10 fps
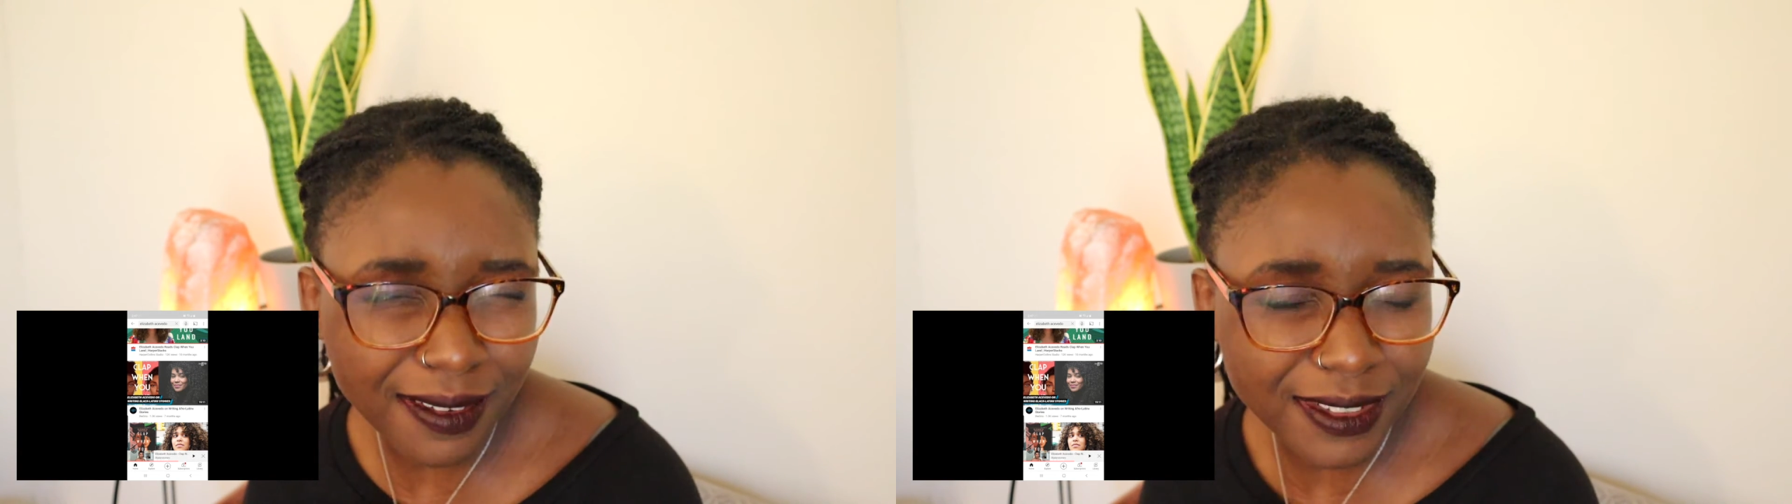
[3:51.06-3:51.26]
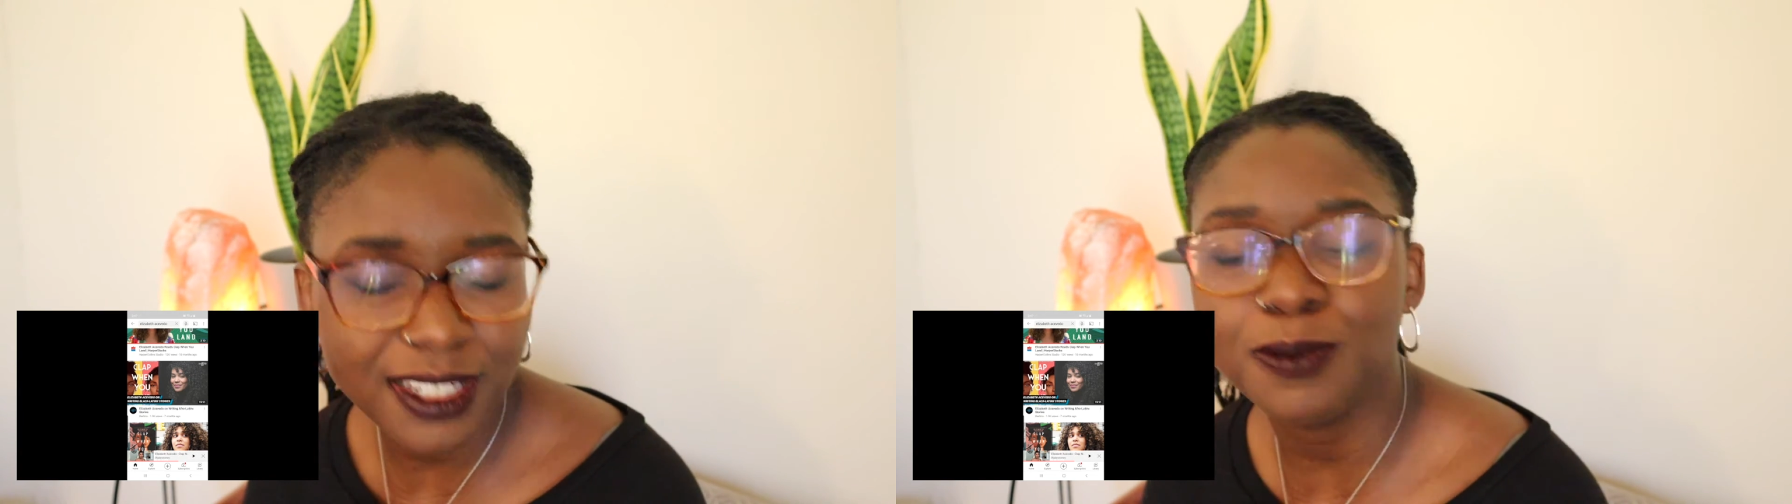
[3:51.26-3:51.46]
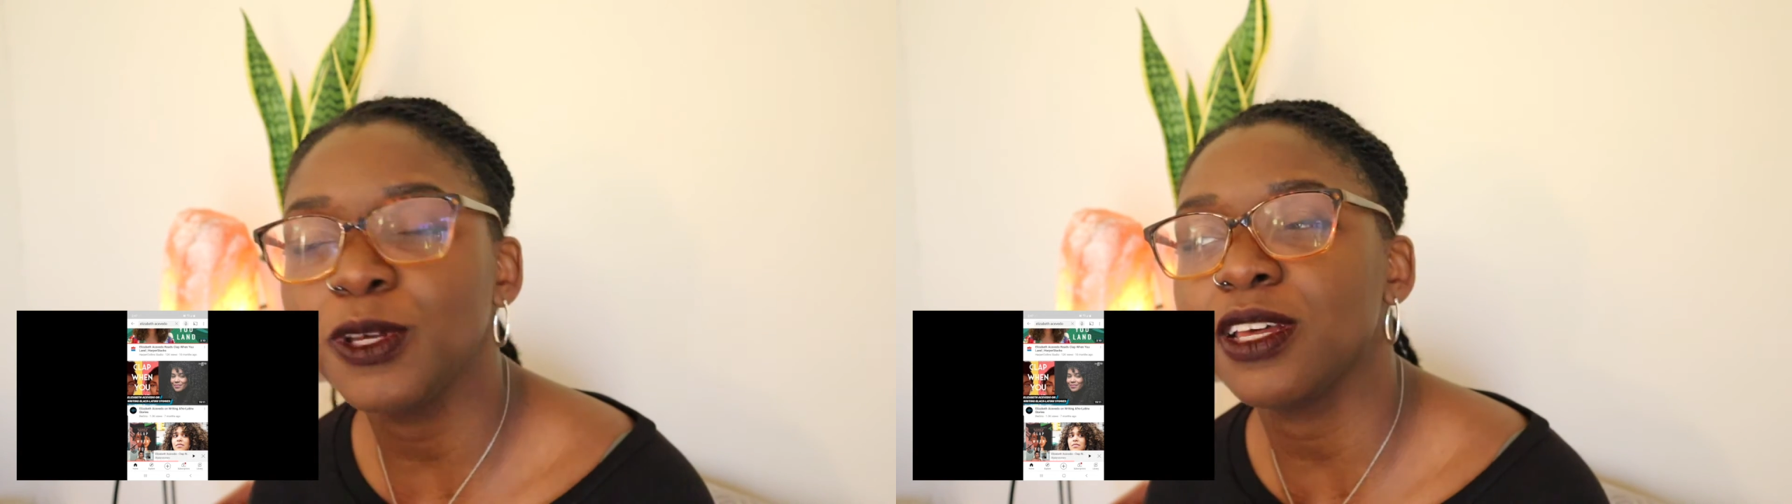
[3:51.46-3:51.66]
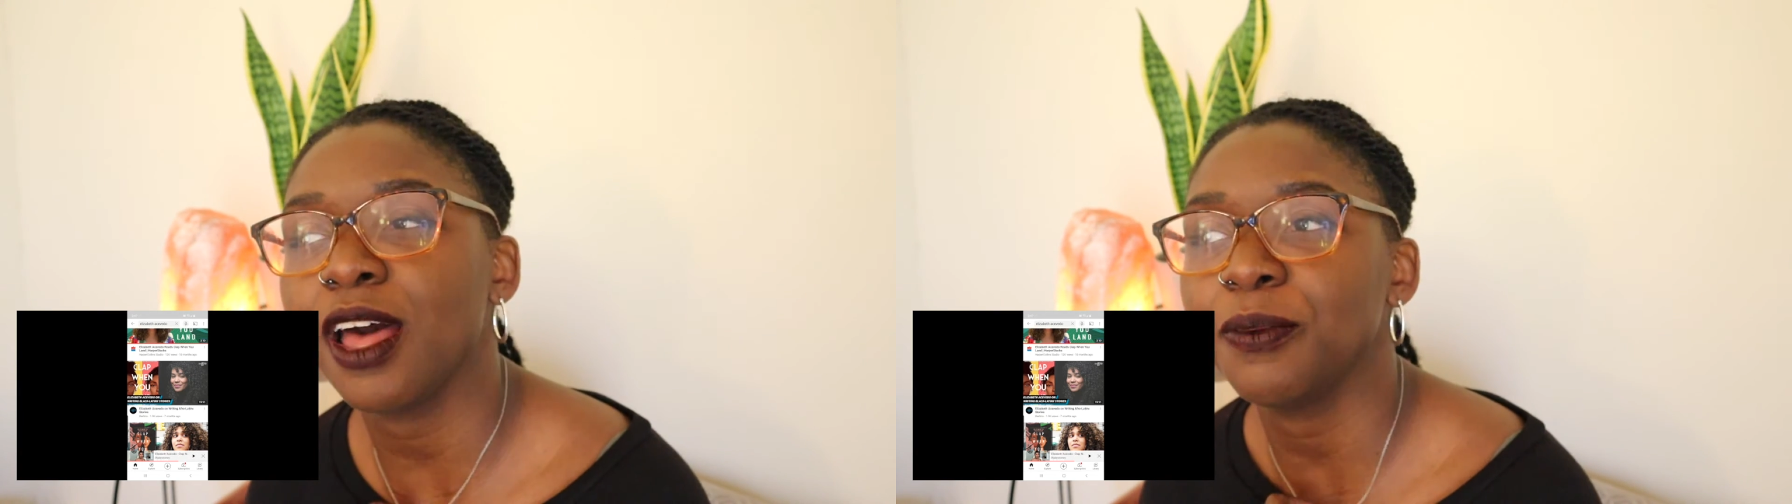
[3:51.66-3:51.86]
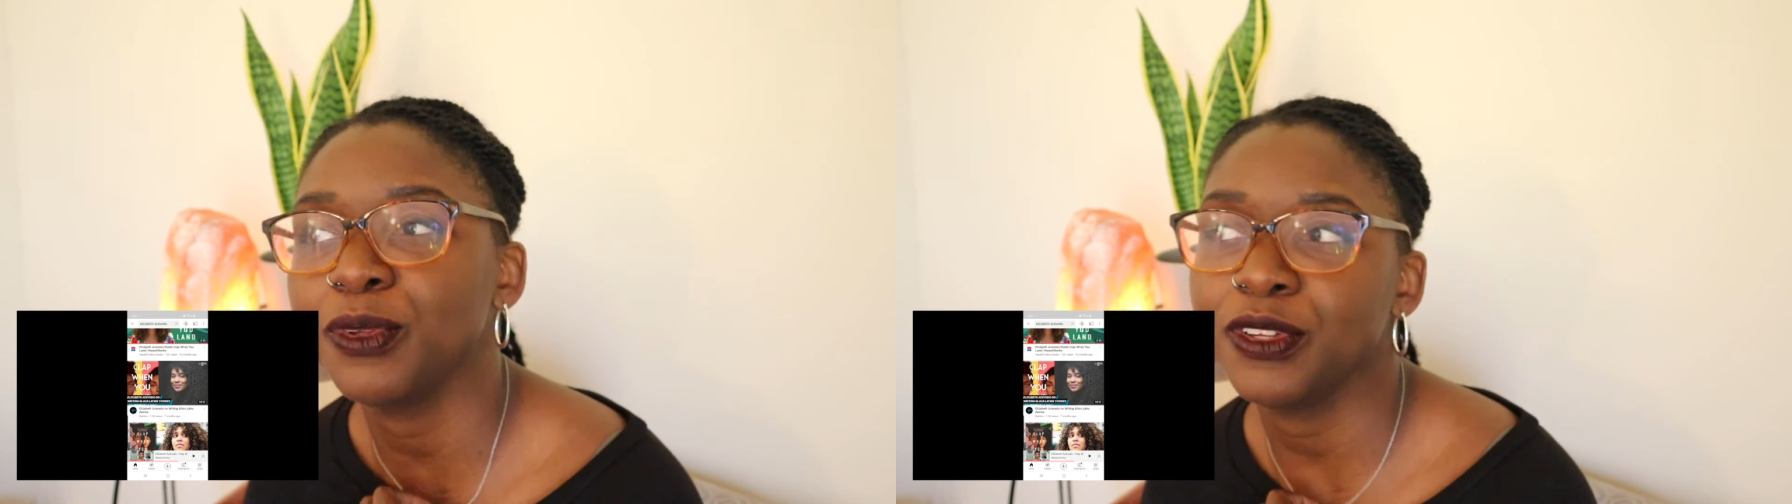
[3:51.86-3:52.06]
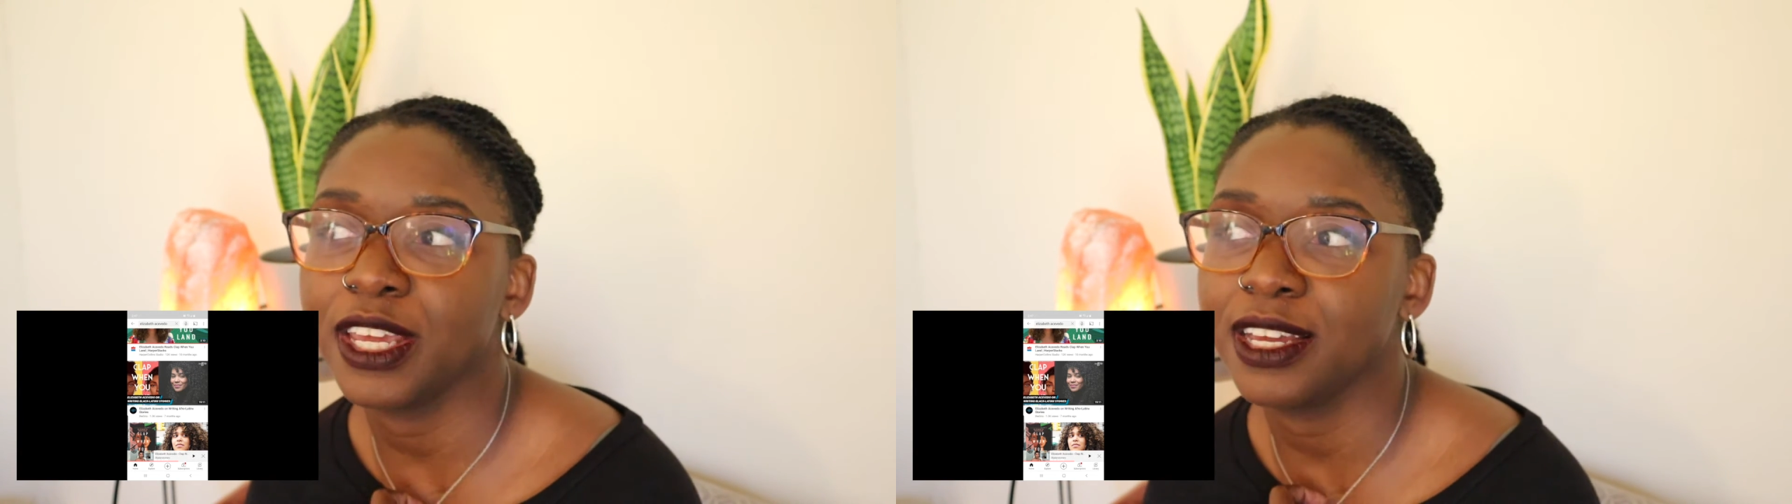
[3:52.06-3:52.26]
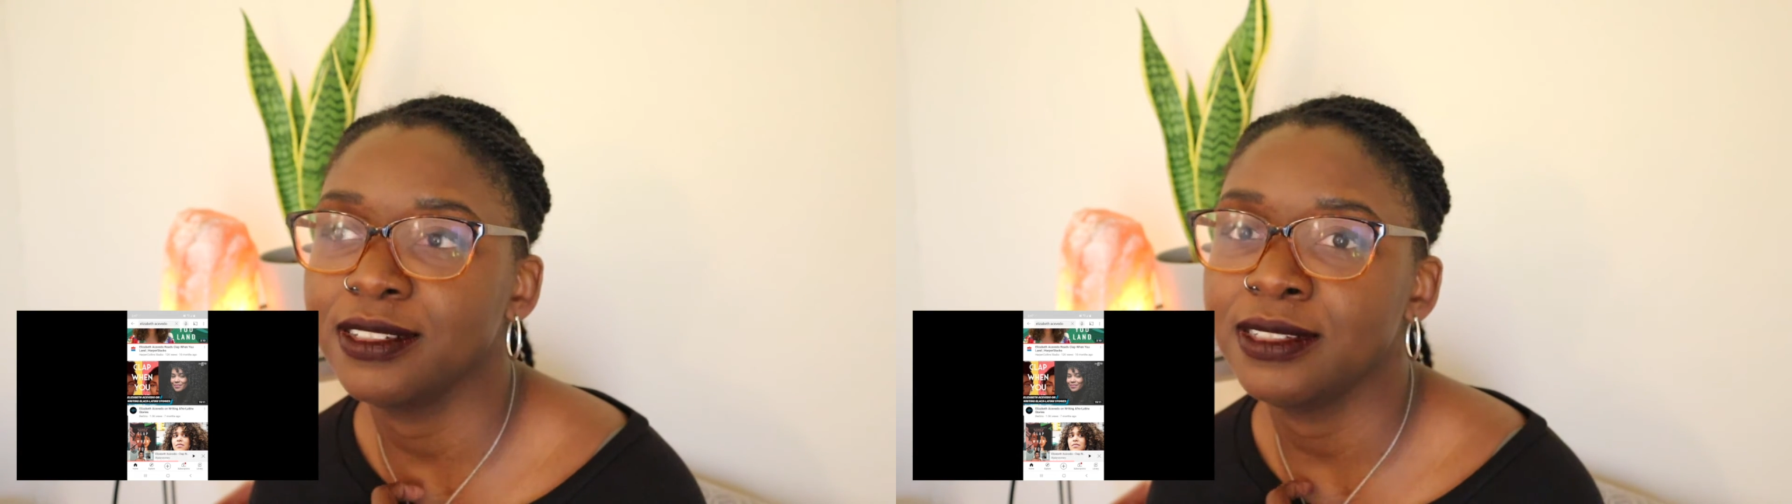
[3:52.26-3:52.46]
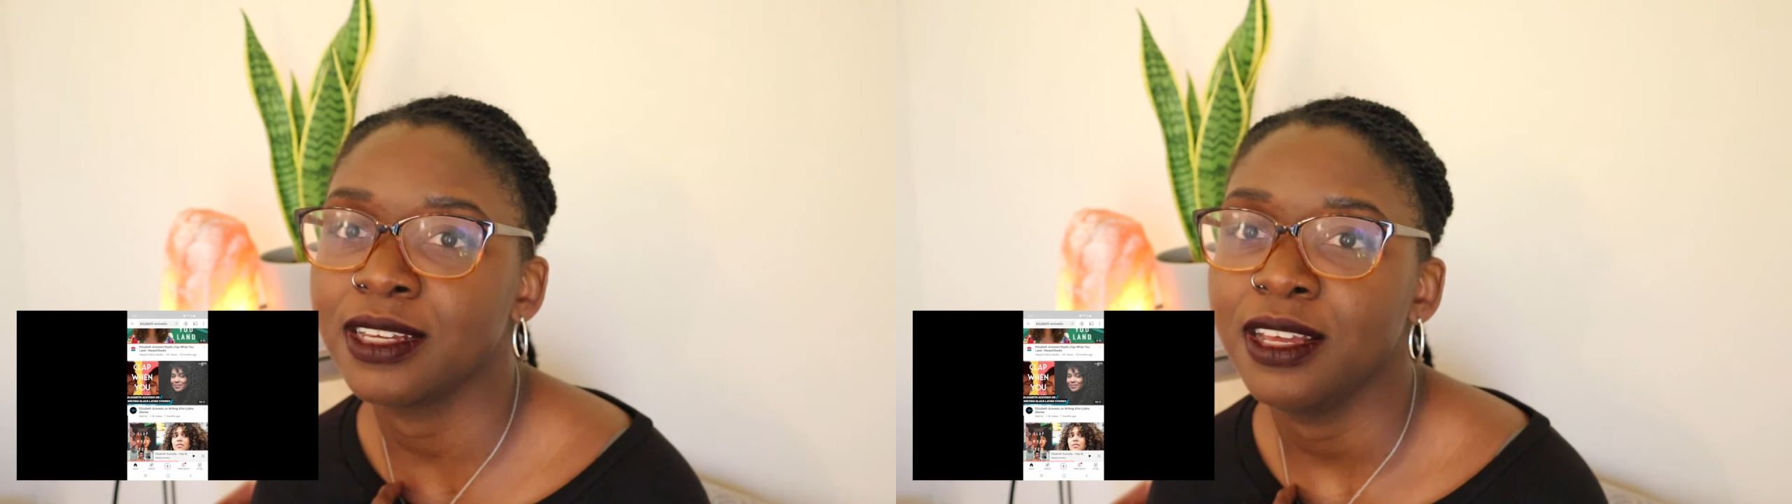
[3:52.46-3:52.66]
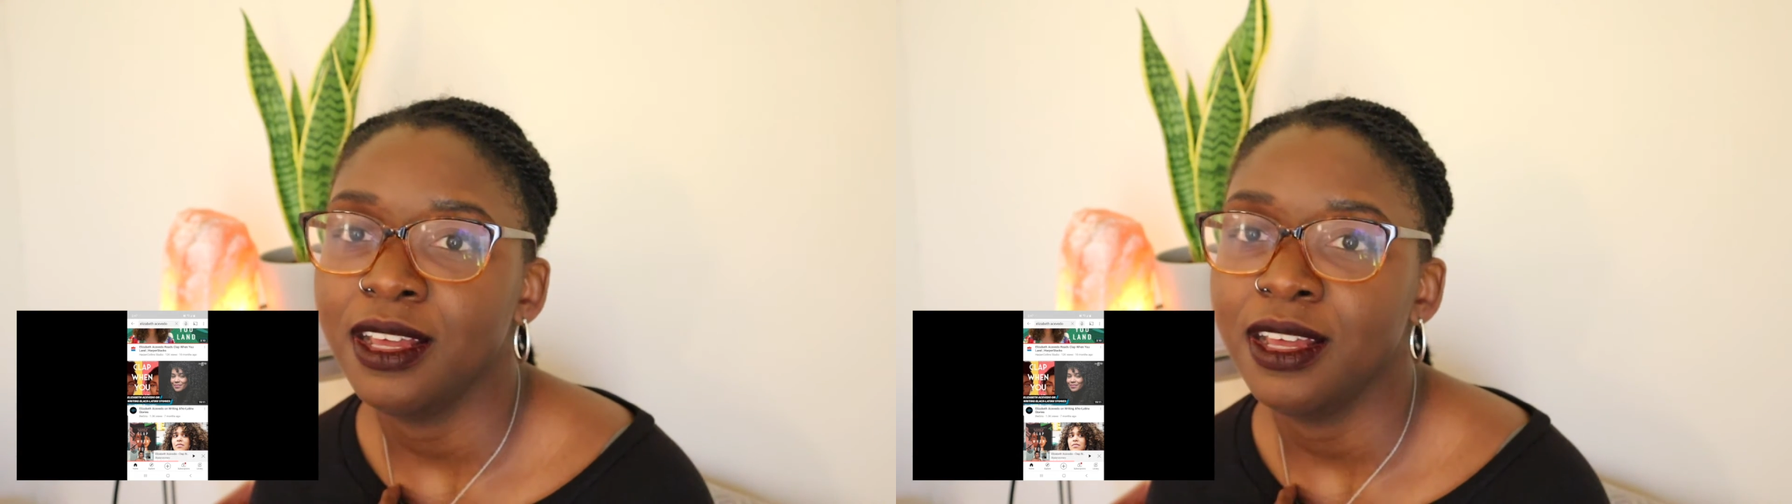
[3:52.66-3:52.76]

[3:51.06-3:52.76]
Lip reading: this book, Clap When You Land.